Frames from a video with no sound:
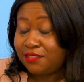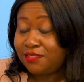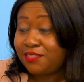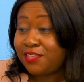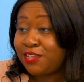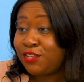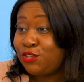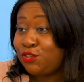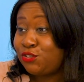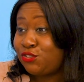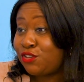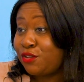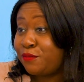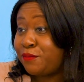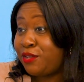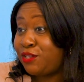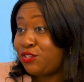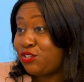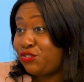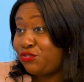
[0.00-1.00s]
Thank you so
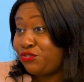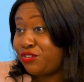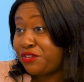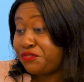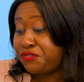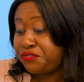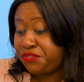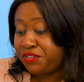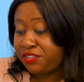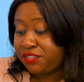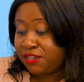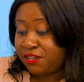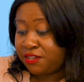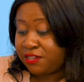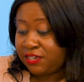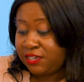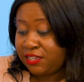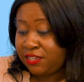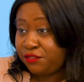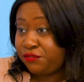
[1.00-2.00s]
much, Father
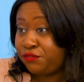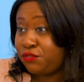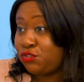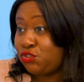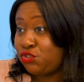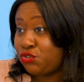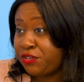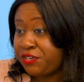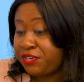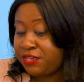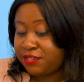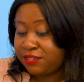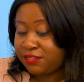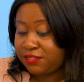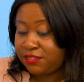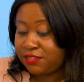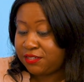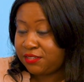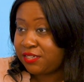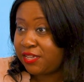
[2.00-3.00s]
Vitali, for joining us
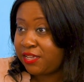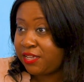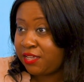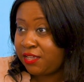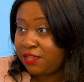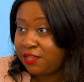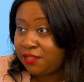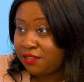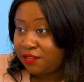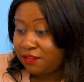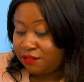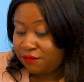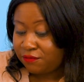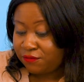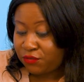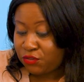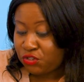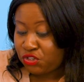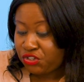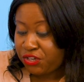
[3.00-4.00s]
today
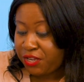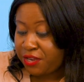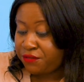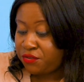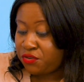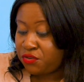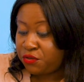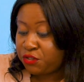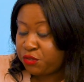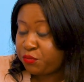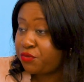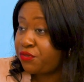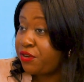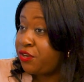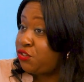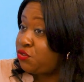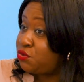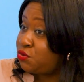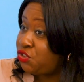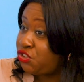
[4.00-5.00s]
and for sharing your
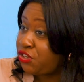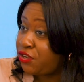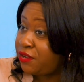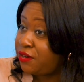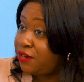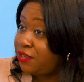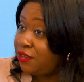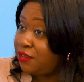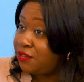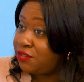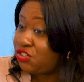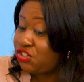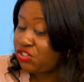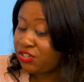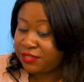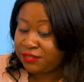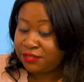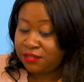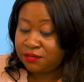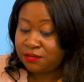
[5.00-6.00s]
inspirational journey and
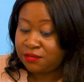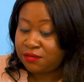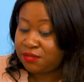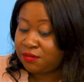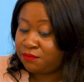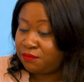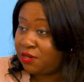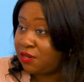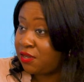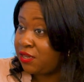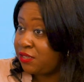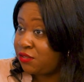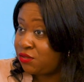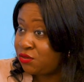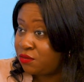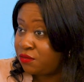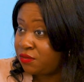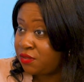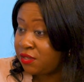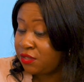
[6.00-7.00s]
shedding some light
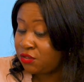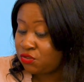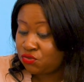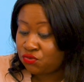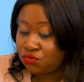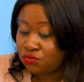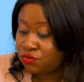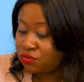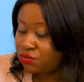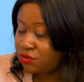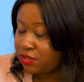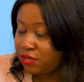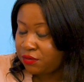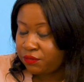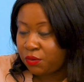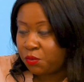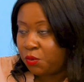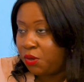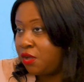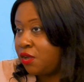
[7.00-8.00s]
on the
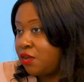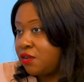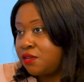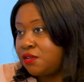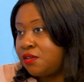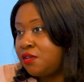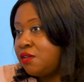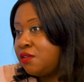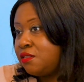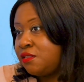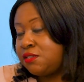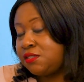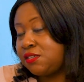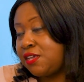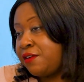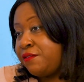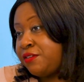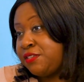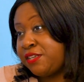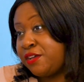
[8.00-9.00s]
extraordinary work that's
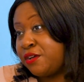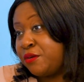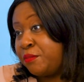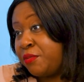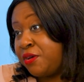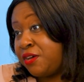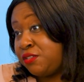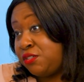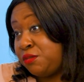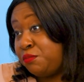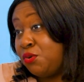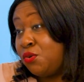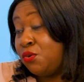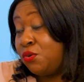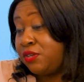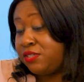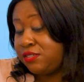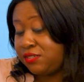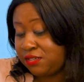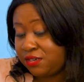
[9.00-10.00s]
carried out by
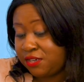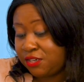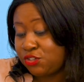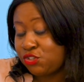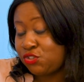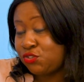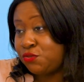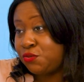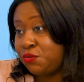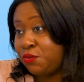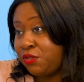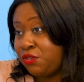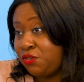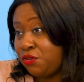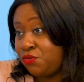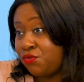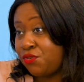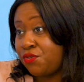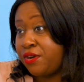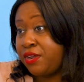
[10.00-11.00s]
DePaul International in
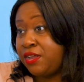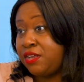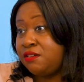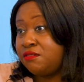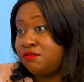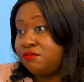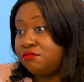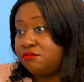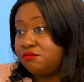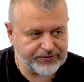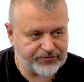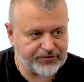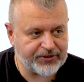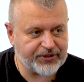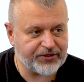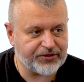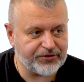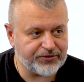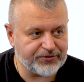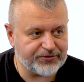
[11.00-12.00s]
Ukraine.
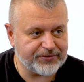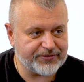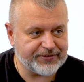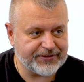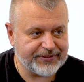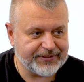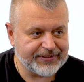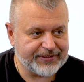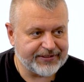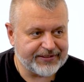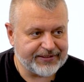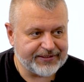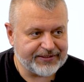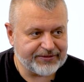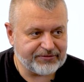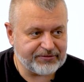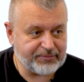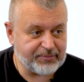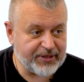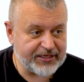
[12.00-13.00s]
Thank you.
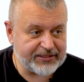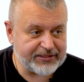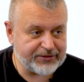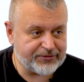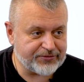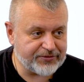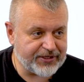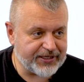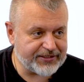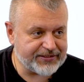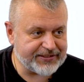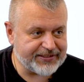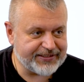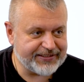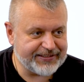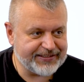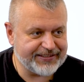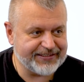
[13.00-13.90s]
We made it together.